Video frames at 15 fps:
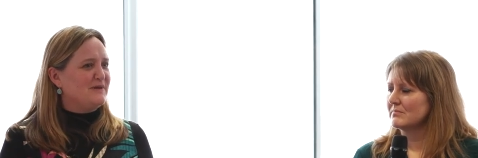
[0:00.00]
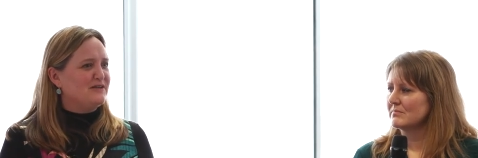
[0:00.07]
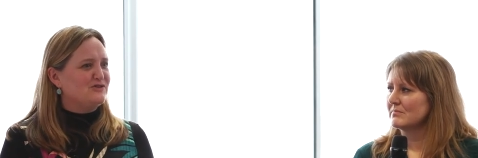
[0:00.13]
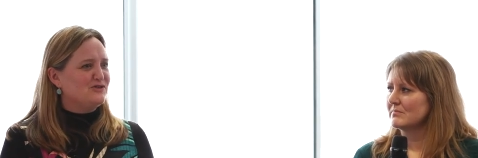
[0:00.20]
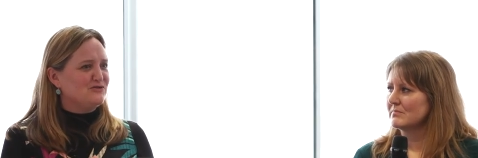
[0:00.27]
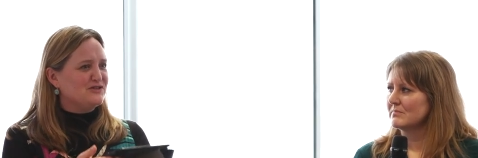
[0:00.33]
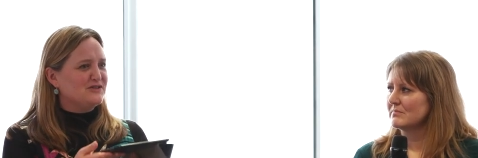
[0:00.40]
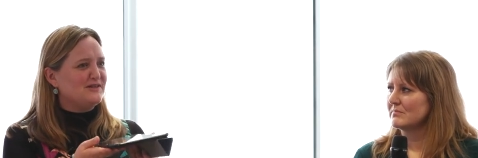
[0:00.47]

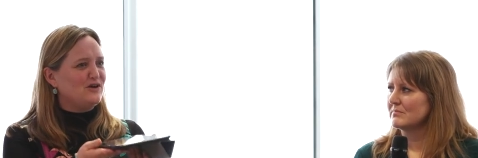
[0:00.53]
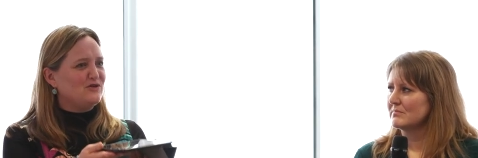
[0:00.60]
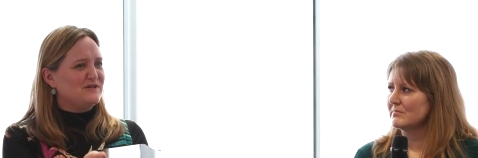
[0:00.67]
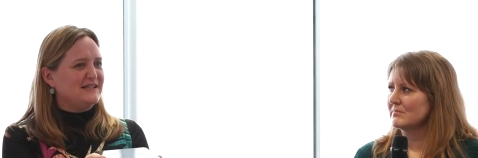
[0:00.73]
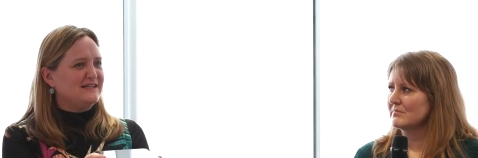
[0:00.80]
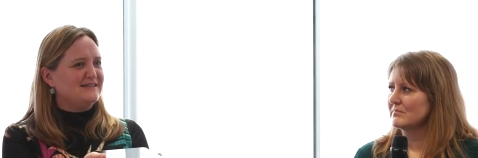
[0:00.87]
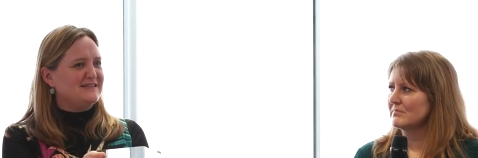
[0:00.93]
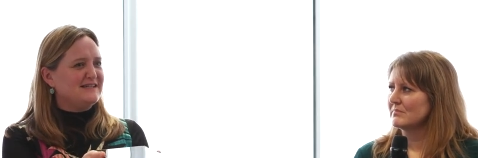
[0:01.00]
Speaker 1: because you're just
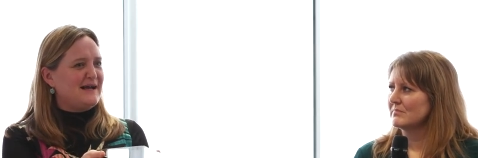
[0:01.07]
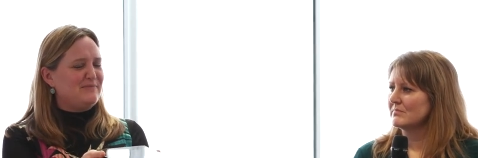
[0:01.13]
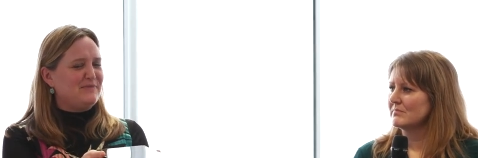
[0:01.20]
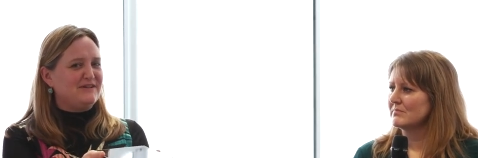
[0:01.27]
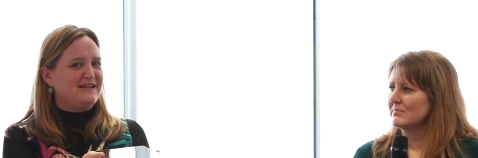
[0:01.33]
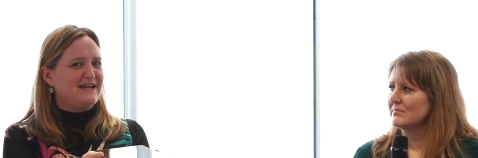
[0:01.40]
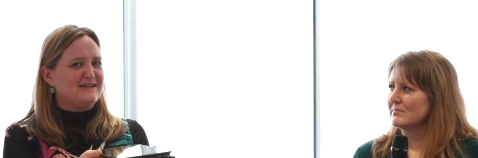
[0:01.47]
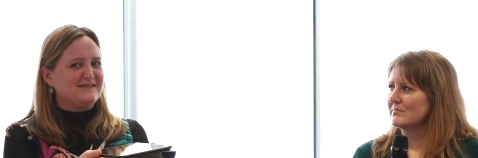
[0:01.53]
holding a
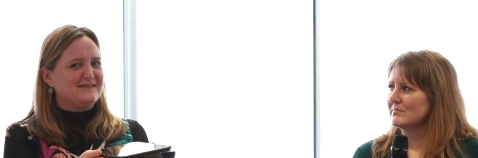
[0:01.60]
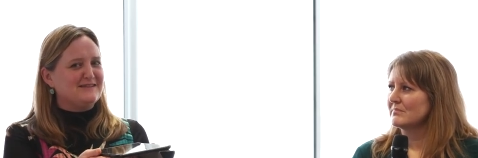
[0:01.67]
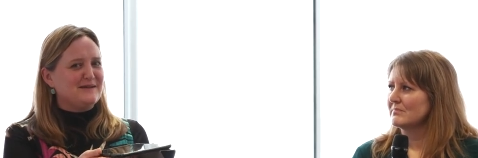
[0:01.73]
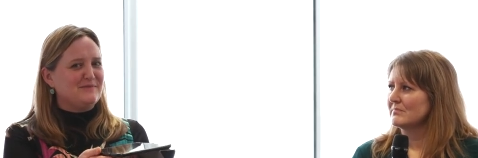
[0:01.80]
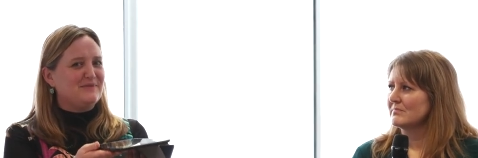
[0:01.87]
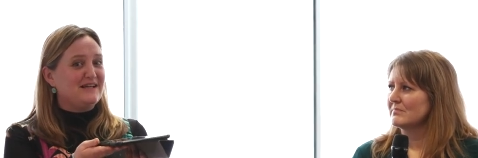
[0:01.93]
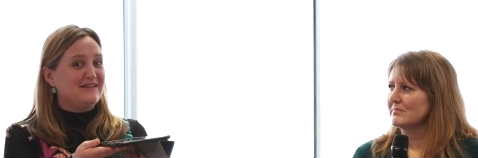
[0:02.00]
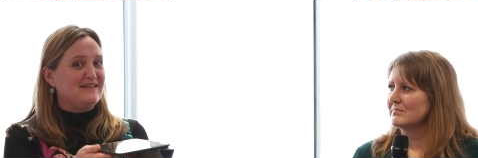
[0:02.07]
tablet next to
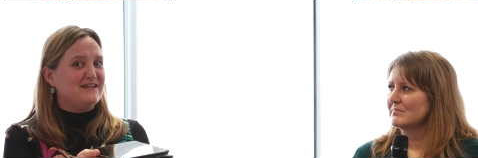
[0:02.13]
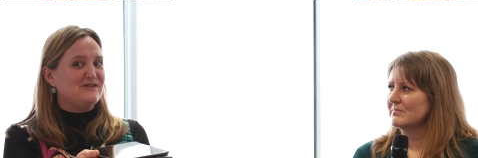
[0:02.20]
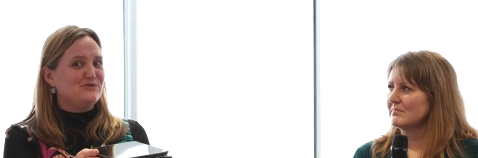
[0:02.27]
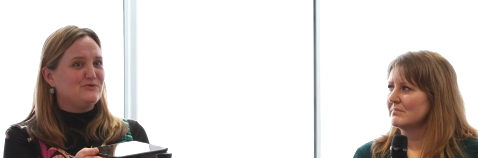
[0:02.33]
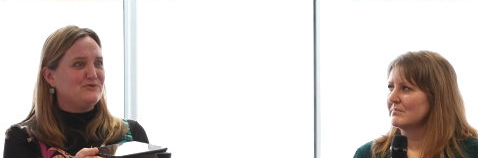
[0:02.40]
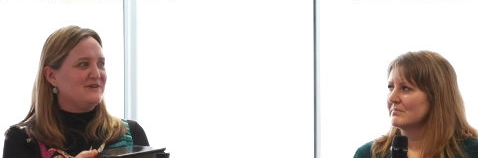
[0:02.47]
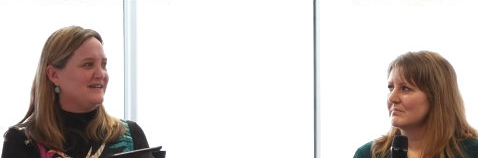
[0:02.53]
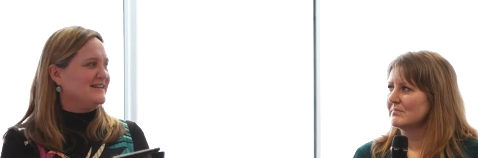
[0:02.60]
somebody and they're
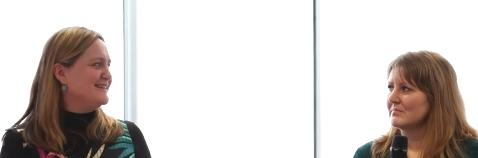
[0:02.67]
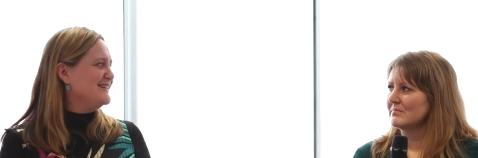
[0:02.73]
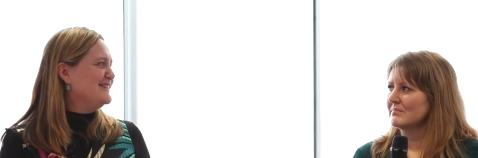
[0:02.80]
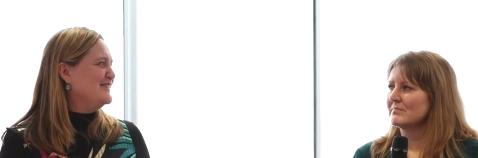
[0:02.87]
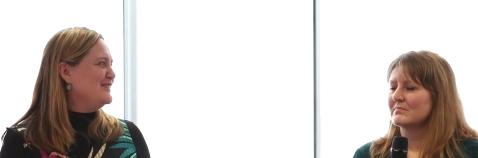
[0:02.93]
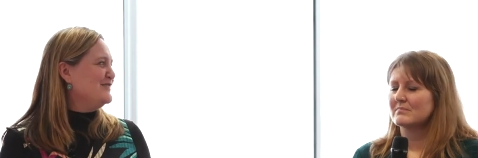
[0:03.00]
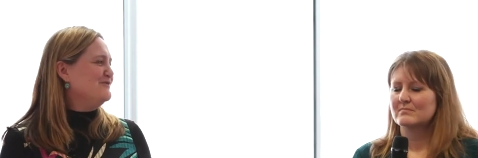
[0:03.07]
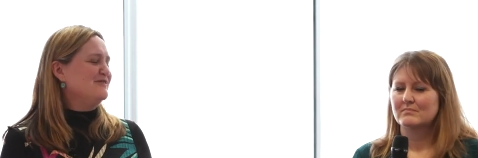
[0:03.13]
talking
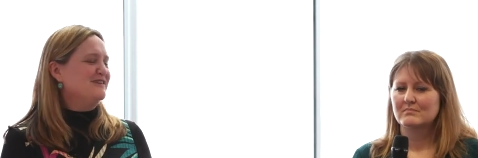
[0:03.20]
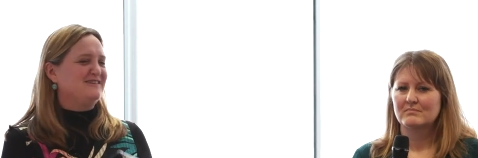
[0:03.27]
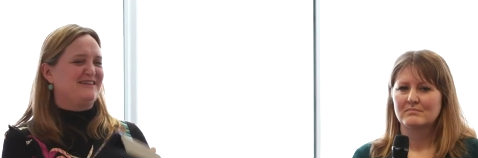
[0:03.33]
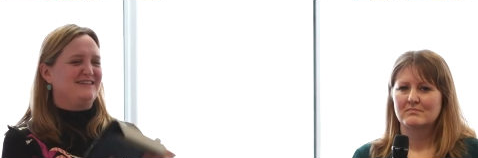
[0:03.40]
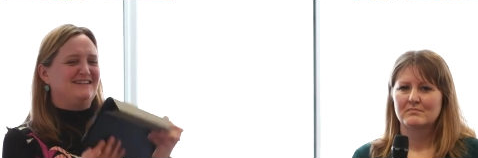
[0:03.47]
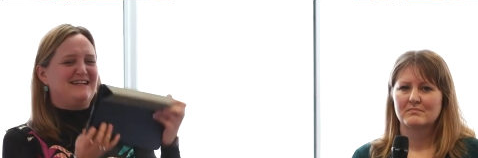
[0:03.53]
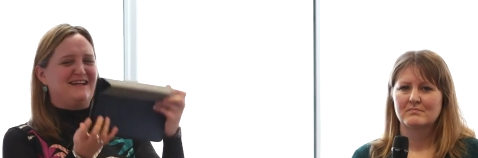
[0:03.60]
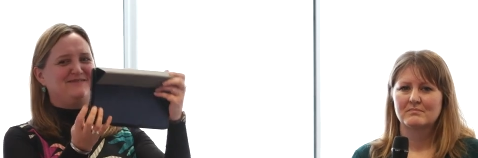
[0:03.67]

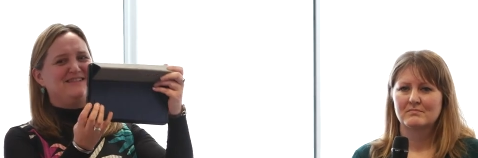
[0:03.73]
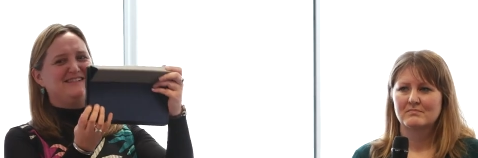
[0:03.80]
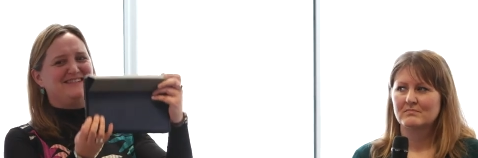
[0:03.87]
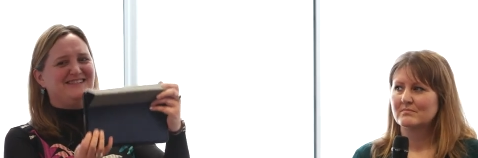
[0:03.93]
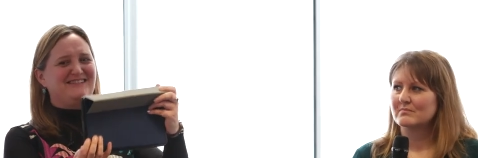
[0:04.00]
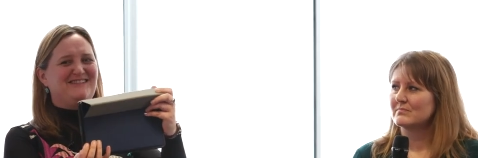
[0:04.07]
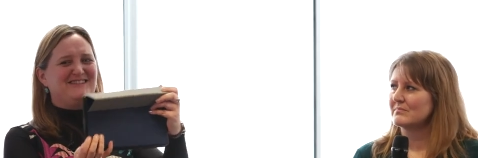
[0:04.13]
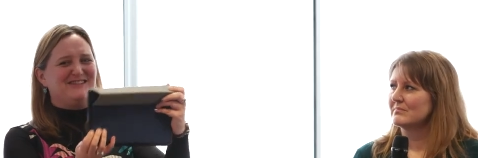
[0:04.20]
rather than having
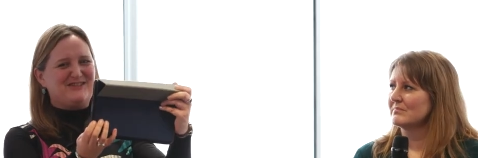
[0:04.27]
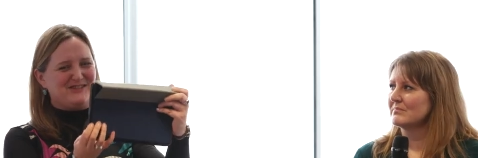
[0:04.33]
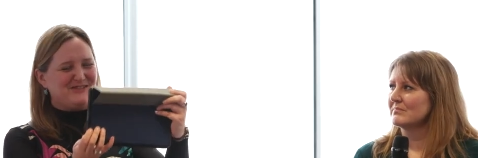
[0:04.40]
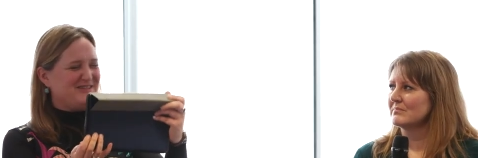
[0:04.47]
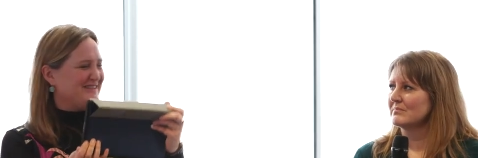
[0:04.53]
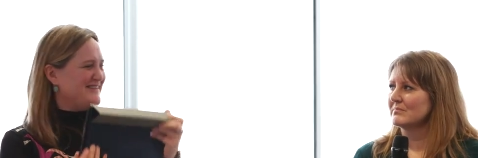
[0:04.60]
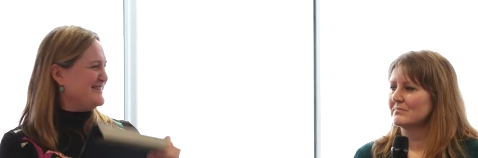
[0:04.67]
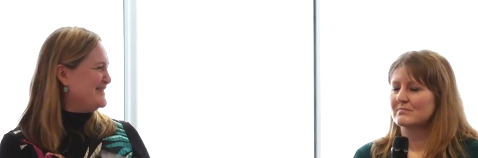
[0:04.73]
to do
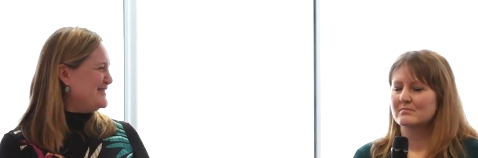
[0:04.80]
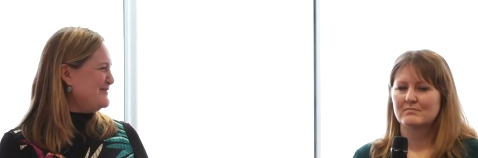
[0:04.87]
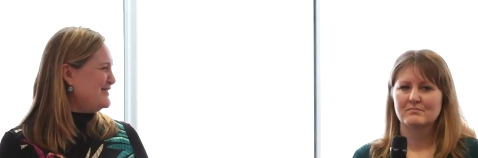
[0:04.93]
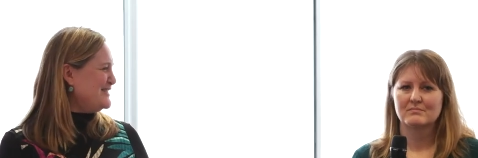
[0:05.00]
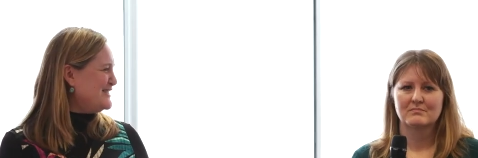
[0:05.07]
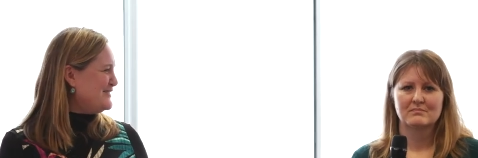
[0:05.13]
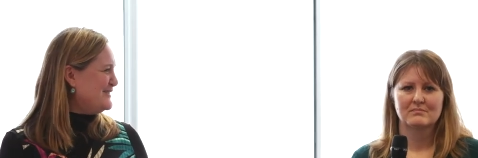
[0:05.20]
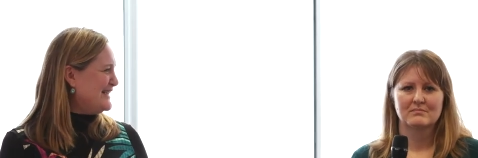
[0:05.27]
the, the
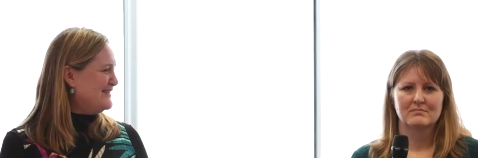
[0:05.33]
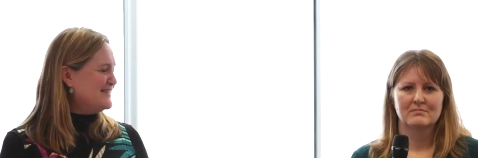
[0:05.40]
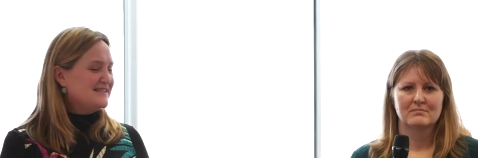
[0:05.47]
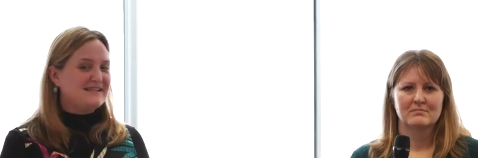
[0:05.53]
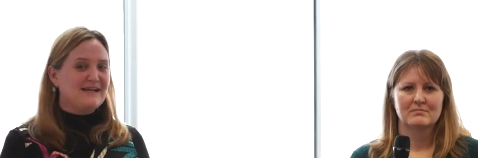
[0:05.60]
videoing at the